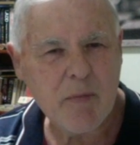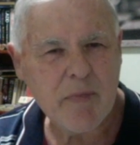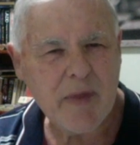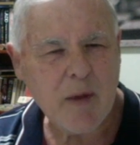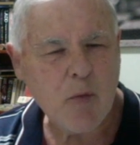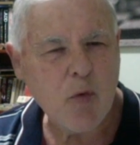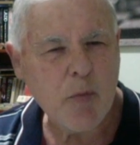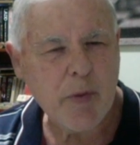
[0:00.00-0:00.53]
that
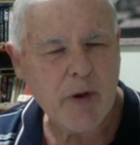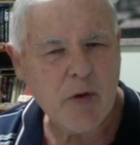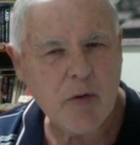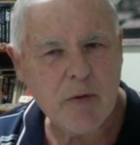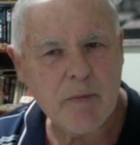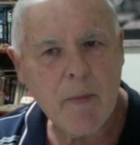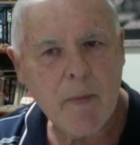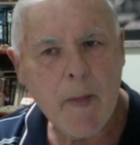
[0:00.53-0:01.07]
would be good.
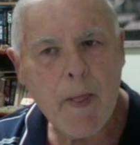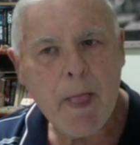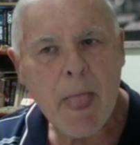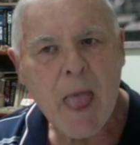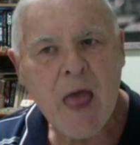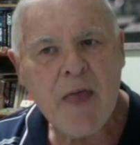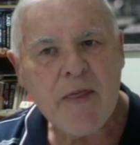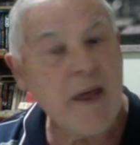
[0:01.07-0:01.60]

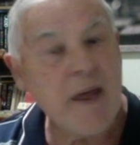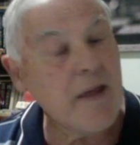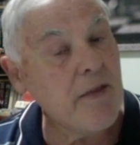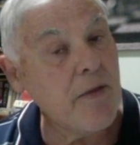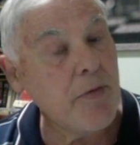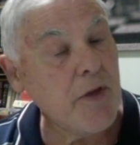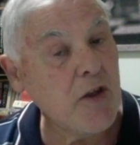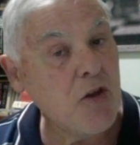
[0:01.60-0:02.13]
The other
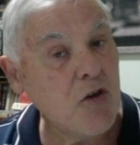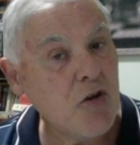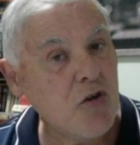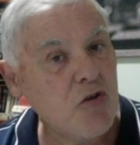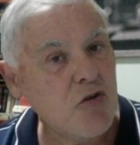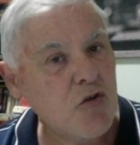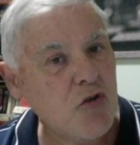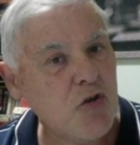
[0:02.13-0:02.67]
thing you
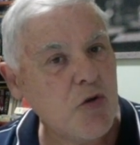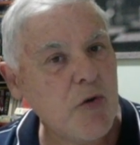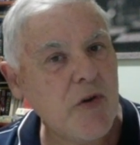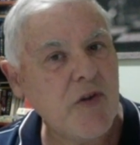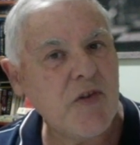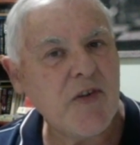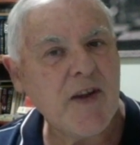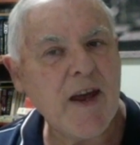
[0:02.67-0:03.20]
can do is